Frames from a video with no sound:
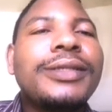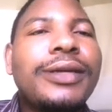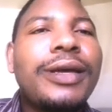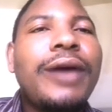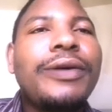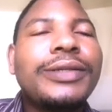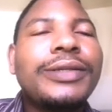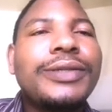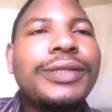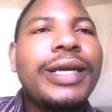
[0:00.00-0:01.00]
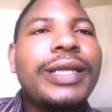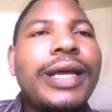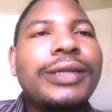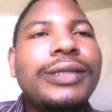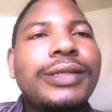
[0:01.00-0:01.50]
I would like to say that
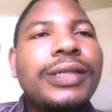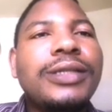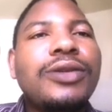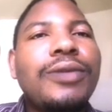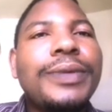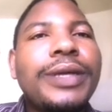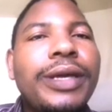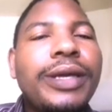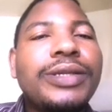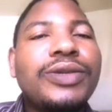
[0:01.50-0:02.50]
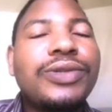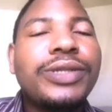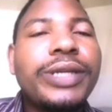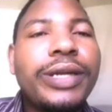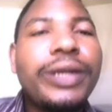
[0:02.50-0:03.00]
this topic, it
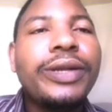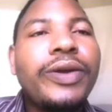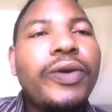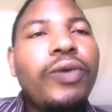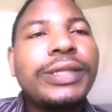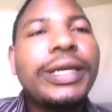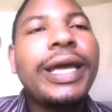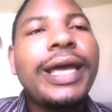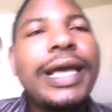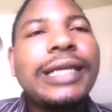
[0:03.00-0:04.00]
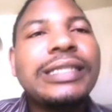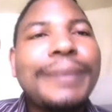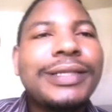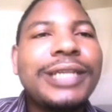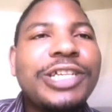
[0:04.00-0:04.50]
concerns with the
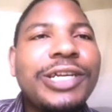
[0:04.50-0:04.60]
expectation.